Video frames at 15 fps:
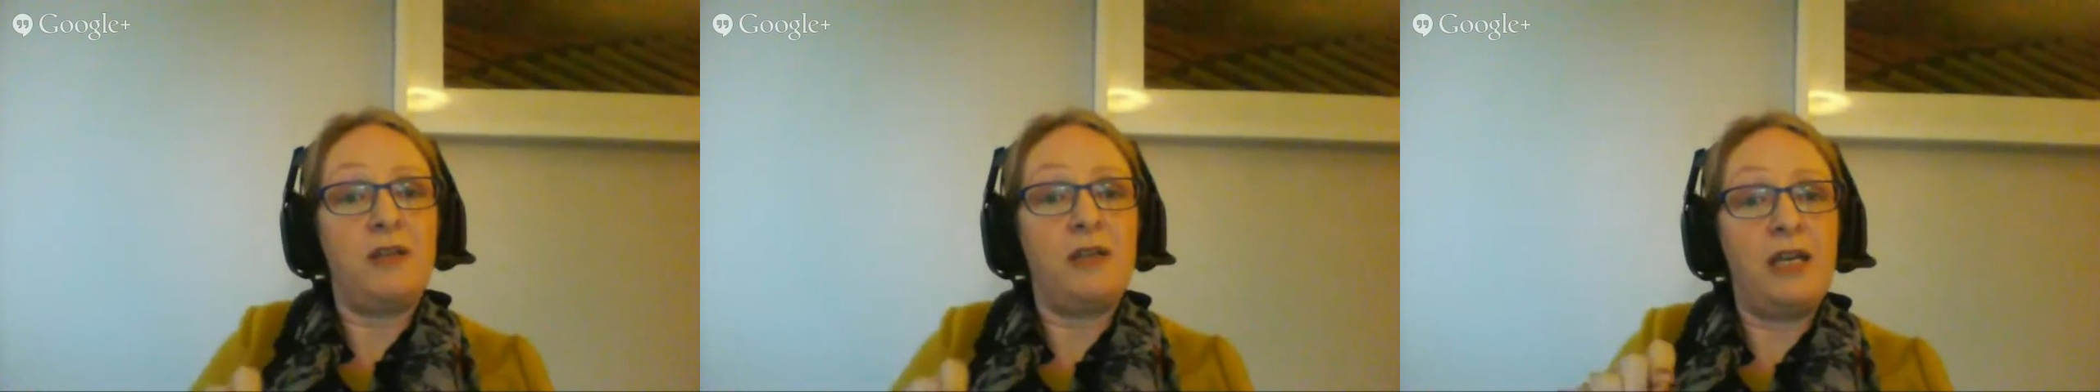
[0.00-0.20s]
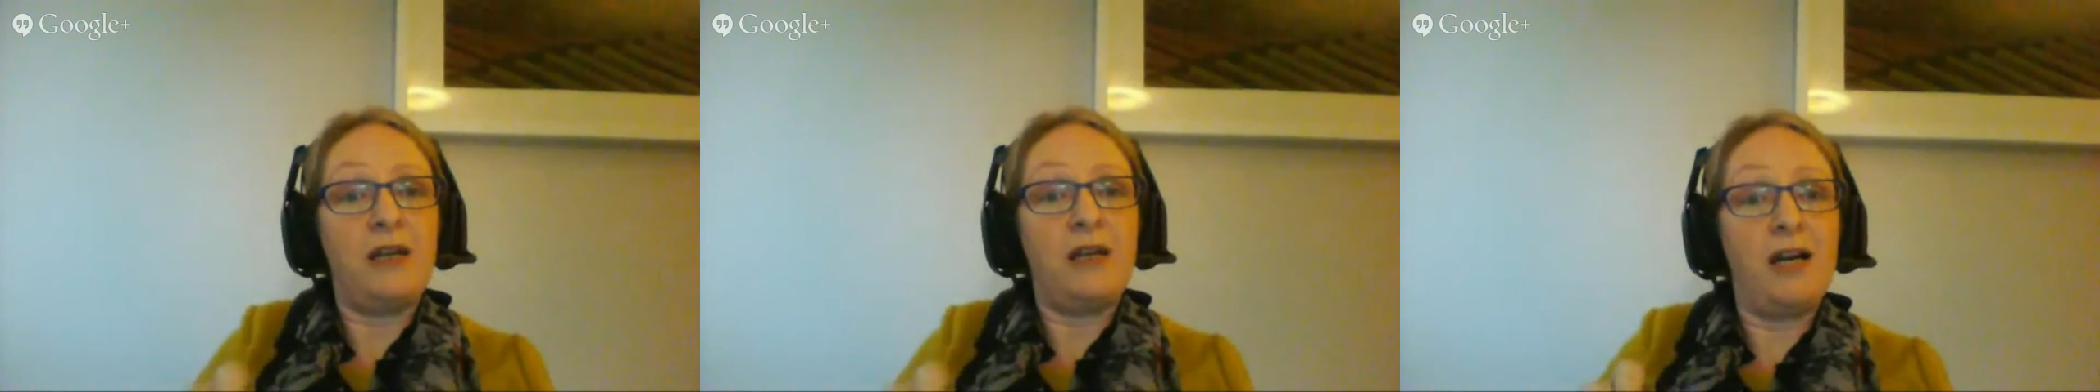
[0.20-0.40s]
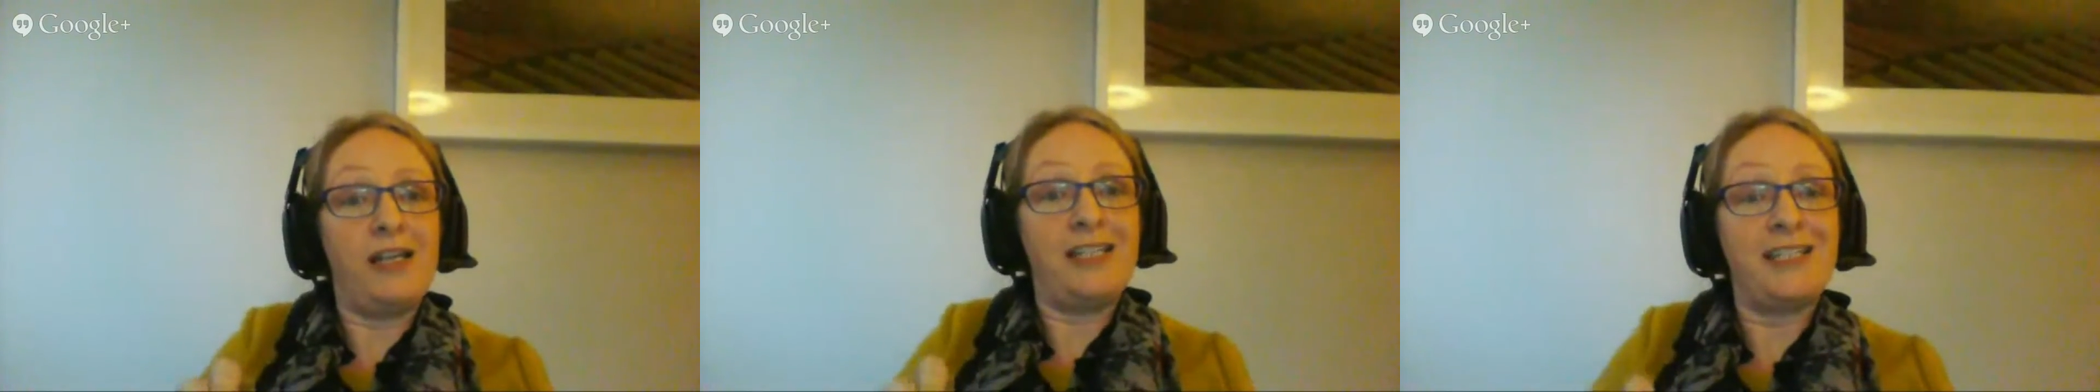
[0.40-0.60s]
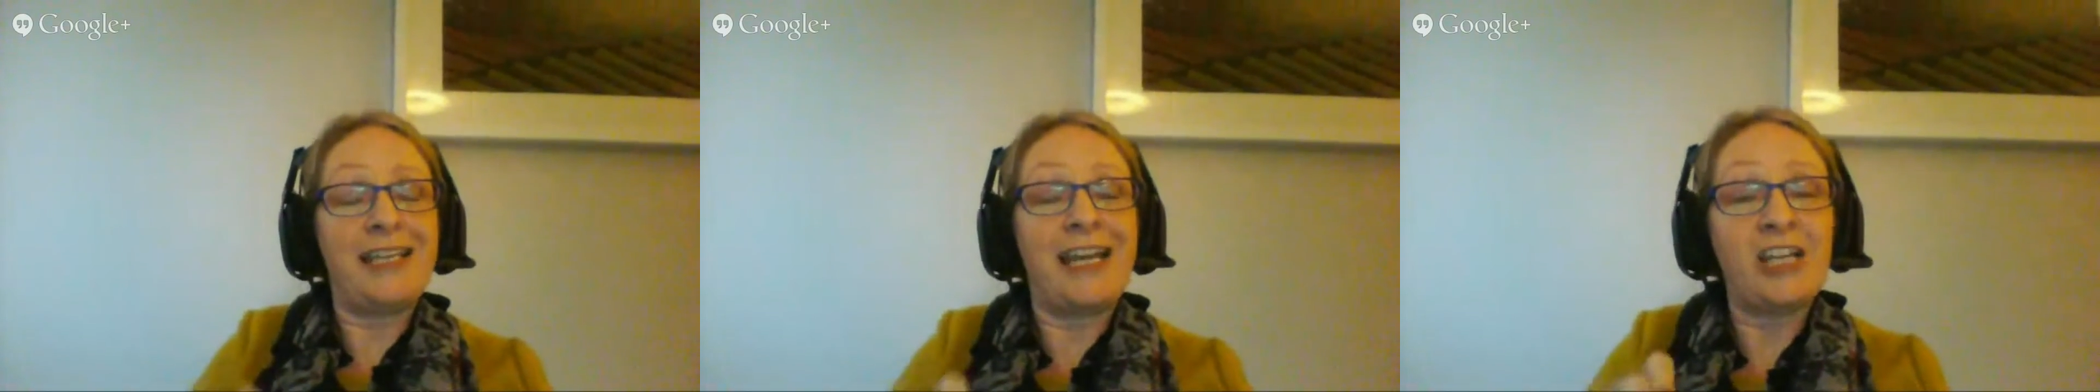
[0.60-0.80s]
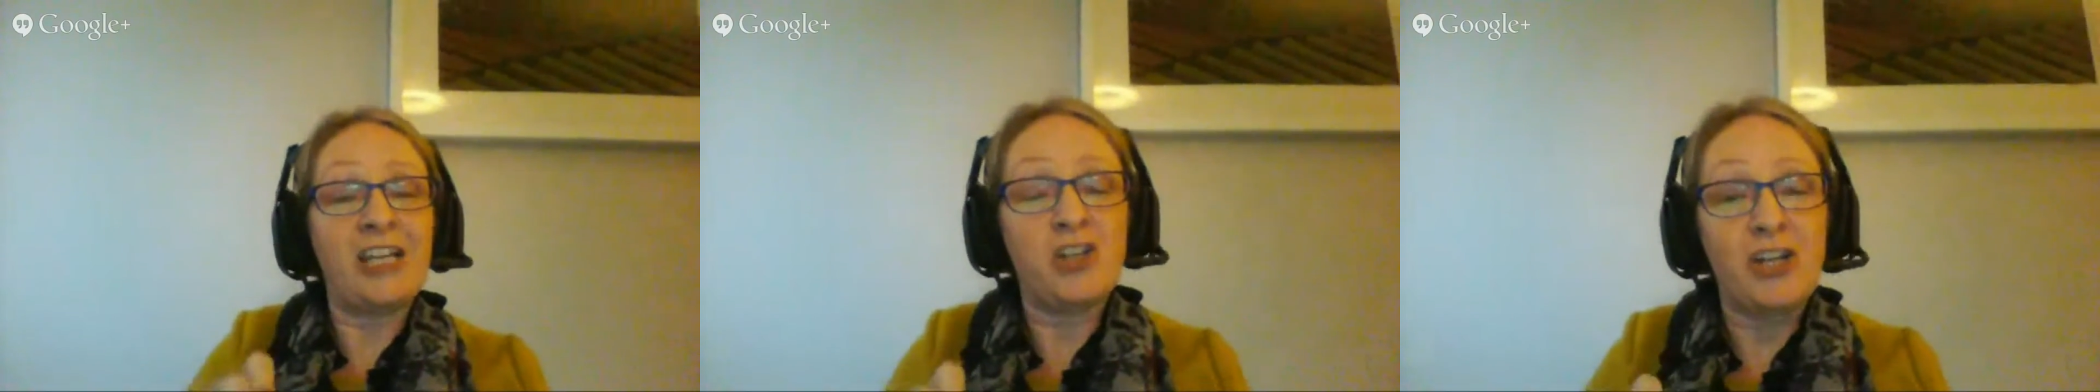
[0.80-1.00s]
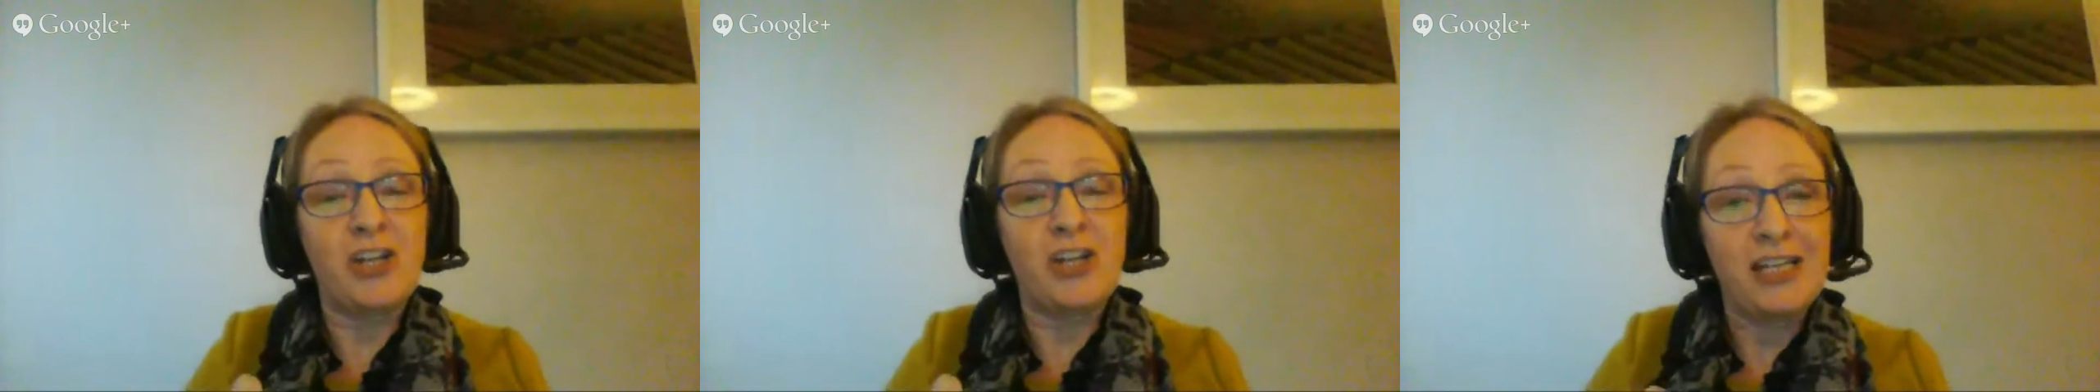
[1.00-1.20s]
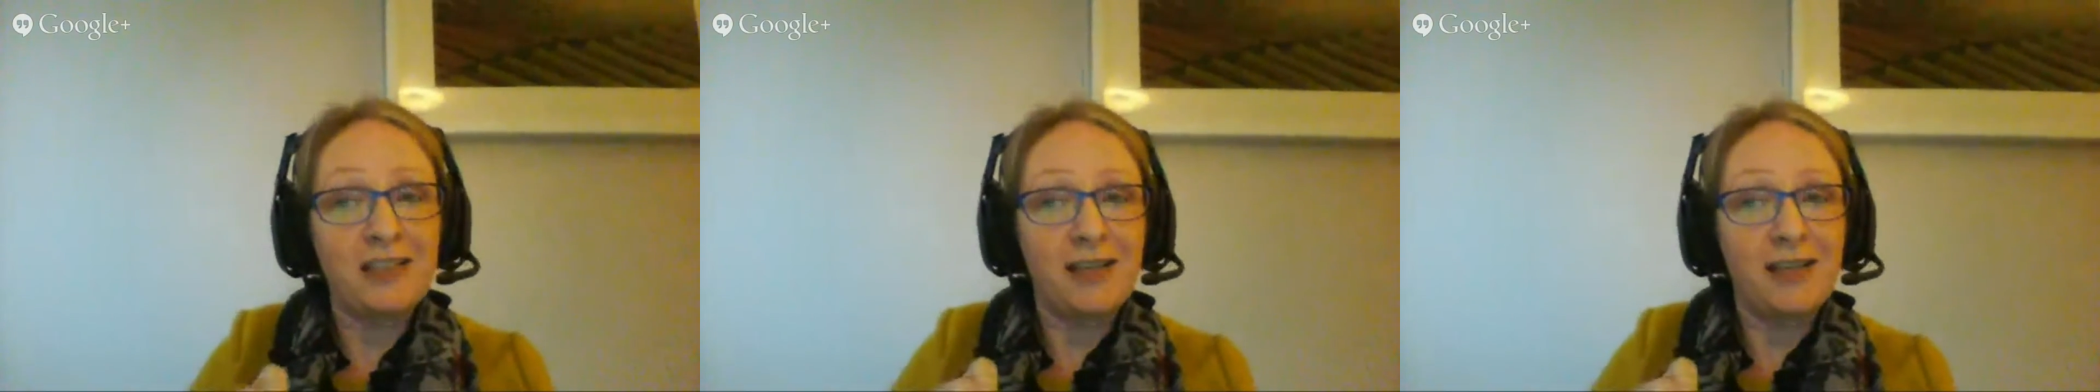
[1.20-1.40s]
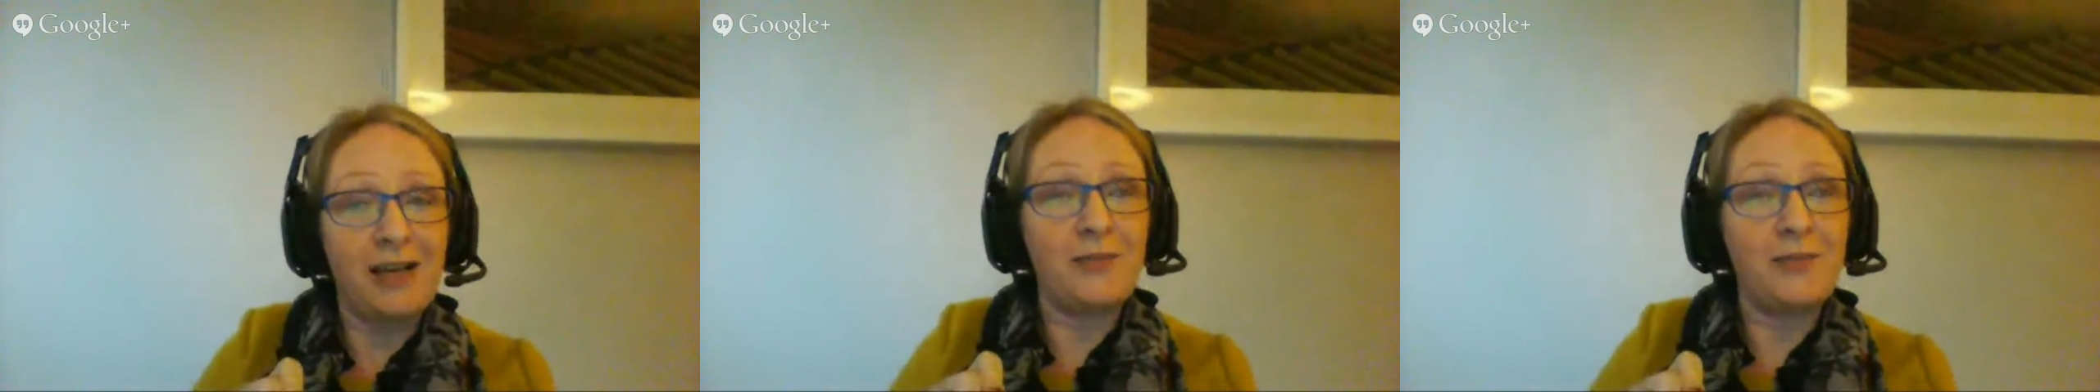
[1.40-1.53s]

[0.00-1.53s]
in Ireland. It's actually